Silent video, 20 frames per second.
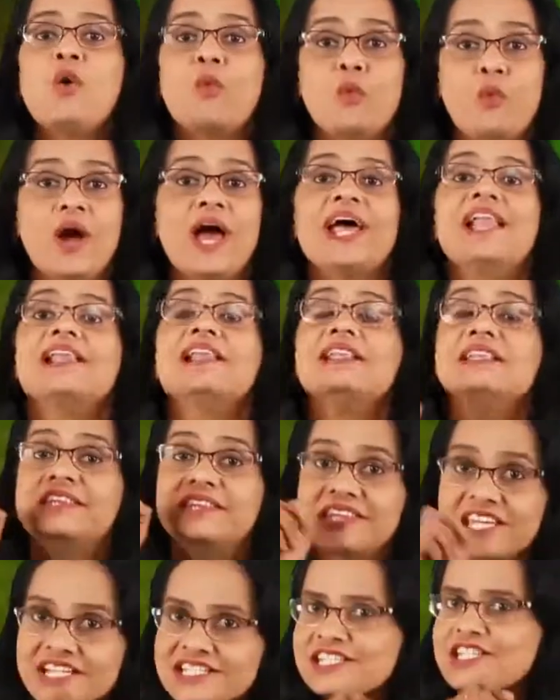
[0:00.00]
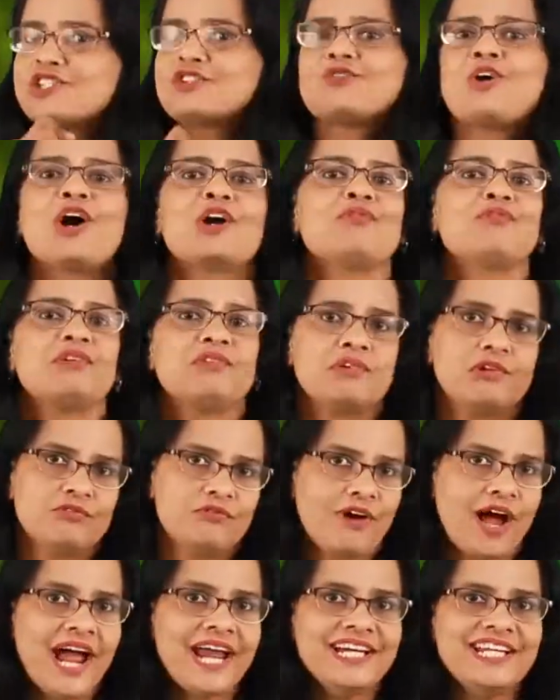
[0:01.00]
Well, this is what we will
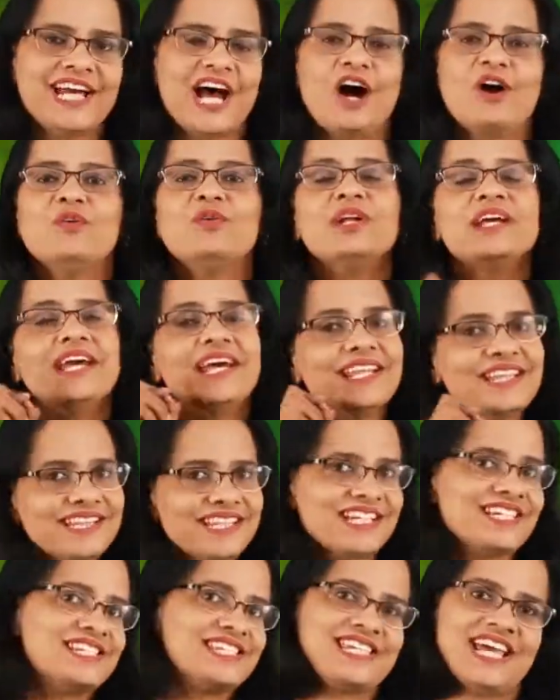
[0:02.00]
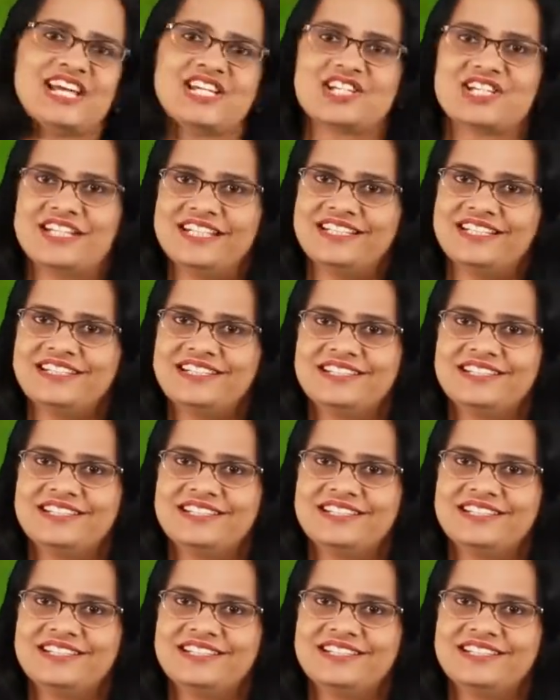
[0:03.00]
find out in this session.